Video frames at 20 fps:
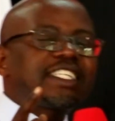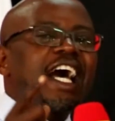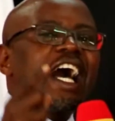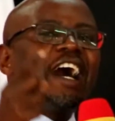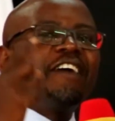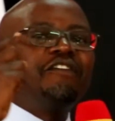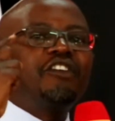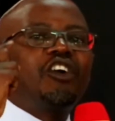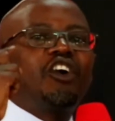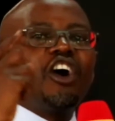
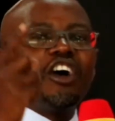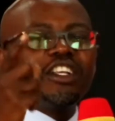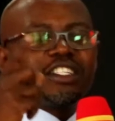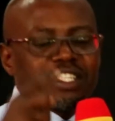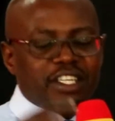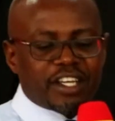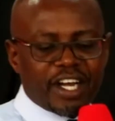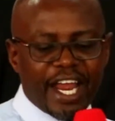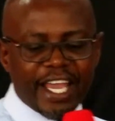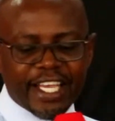have God's
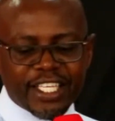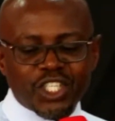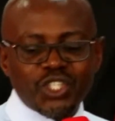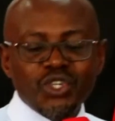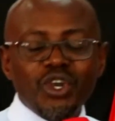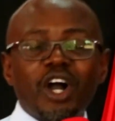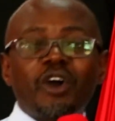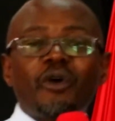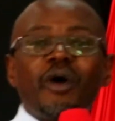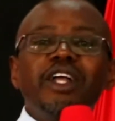grace, you
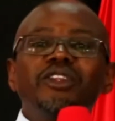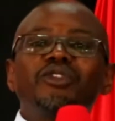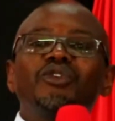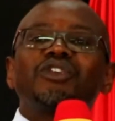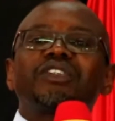are going to